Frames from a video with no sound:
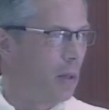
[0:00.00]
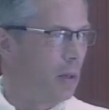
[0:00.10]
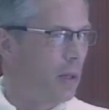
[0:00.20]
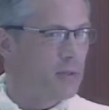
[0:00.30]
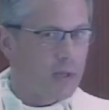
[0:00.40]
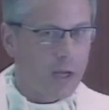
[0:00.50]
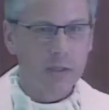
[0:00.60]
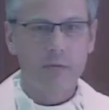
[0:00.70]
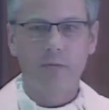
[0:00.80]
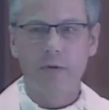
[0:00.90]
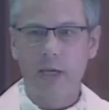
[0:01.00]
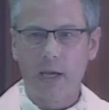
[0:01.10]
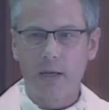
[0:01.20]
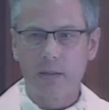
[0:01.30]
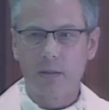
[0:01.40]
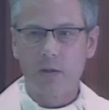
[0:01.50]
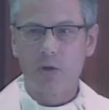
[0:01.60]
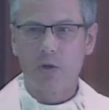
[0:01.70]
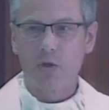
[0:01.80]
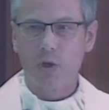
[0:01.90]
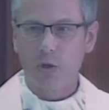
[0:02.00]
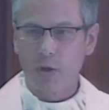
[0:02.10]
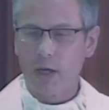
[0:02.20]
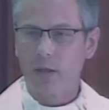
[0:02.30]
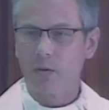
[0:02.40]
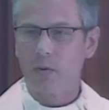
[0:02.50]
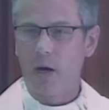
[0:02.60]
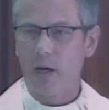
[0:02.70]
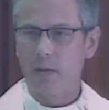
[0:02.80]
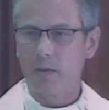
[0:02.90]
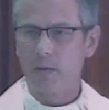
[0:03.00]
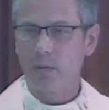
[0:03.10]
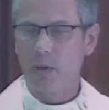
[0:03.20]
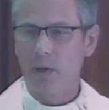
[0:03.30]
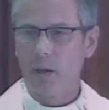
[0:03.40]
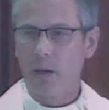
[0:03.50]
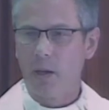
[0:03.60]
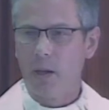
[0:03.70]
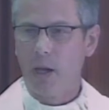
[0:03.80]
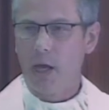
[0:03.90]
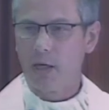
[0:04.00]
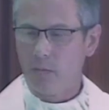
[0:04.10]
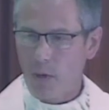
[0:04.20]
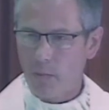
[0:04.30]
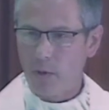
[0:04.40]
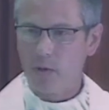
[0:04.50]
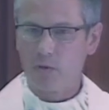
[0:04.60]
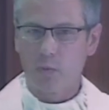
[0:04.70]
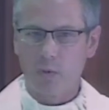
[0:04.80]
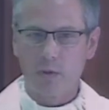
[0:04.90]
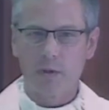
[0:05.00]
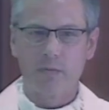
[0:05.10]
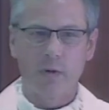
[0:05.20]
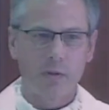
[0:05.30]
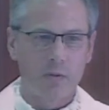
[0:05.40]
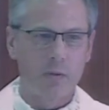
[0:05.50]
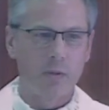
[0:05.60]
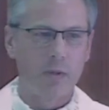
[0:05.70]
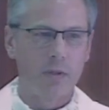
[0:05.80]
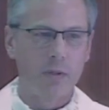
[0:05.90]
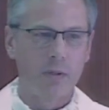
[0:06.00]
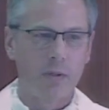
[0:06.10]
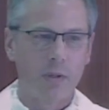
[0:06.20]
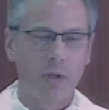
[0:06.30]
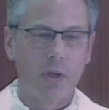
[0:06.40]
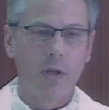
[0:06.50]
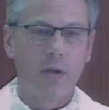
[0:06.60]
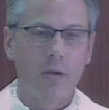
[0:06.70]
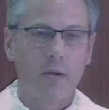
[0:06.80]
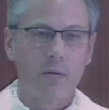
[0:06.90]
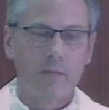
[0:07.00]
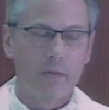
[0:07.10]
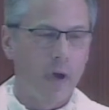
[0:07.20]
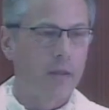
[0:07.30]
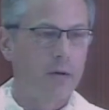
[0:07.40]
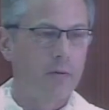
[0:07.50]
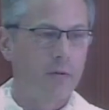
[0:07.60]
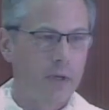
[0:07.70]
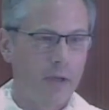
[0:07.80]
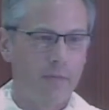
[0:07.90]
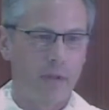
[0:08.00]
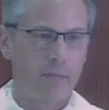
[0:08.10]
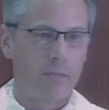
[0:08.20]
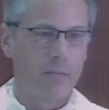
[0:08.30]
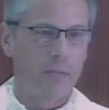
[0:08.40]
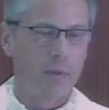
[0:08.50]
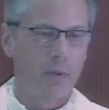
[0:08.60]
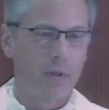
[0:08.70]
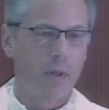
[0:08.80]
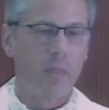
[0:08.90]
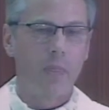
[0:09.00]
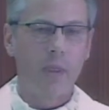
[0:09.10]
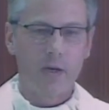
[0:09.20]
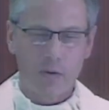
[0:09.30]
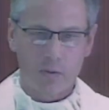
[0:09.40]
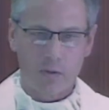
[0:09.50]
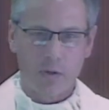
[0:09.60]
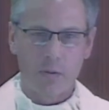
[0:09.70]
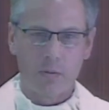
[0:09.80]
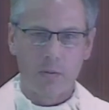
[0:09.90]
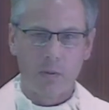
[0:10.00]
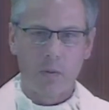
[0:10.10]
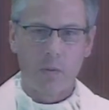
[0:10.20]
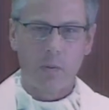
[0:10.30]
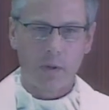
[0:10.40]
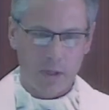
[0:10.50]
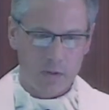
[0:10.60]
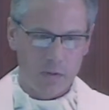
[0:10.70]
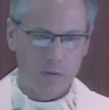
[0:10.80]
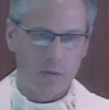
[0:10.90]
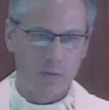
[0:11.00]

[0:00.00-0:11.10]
let's not forget to look at the cross and to remember those words of our Lord. Father, forgive them. They don't know what they do.